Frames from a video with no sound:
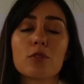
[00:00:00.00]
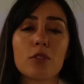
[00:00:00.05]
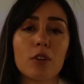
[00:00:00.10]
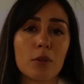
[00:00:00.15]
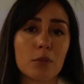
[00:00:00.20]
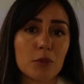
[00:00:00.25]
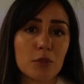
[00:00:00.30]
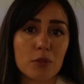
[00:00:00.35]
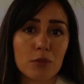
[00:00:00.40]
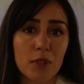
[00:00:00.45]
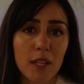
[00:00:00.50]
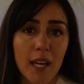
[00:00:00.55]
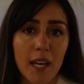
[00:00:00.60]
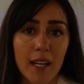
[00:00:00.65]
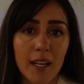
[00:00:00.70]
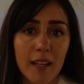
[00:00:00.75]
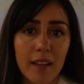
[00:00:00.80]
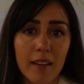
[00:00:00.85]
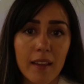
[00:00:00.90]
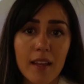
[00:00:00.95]
come to
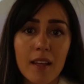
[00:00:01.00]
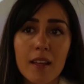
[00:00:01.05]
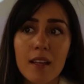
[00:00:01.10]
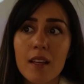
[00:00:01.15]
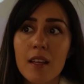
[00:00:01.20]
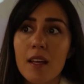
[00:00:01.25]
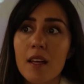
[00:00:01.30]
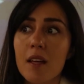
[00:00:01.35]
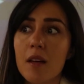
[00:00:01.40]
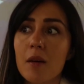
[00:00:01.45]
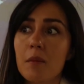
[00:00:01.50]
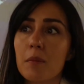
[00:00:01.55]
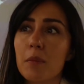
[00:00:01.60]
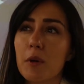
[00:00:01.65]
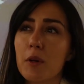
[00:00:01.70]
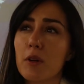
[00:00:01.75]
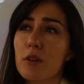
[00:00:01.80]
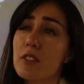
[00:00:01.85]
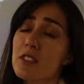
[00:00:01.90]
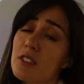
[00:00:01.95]
Canada.
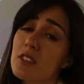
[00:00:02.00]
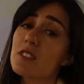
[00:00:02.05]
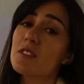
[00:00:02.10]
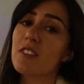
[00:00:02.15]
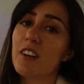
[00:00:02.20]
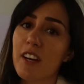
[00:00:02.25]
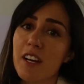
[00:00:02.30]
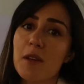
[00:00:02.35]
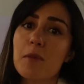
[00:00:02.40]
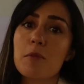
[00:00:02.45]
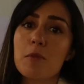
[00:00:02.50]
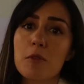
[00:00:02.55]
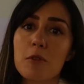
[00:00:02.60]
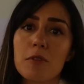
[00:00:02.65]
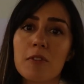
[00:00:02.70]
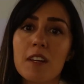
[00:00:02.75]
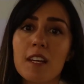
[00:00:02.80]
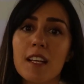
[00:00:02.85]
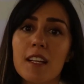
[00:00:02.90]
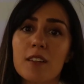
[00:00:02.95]
But also it's very
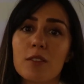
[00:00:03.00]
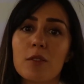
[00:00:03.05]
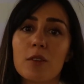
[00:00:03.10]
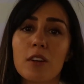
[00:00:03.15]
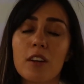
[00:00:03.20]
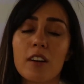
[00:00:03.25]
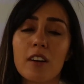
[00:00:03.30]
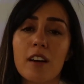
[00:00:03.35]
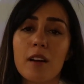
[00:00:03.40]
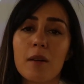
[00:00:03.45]
moving to learn